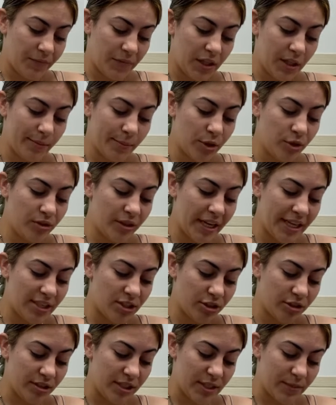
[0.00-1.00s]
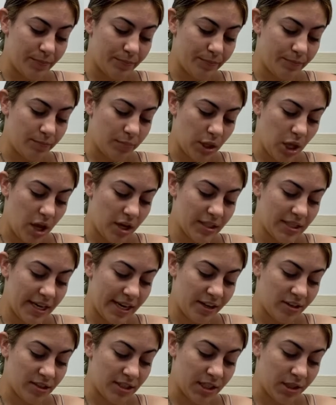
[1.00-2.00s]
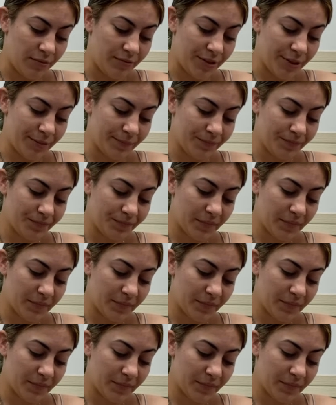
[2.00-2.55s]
The moonlight turned his blonde hair silver.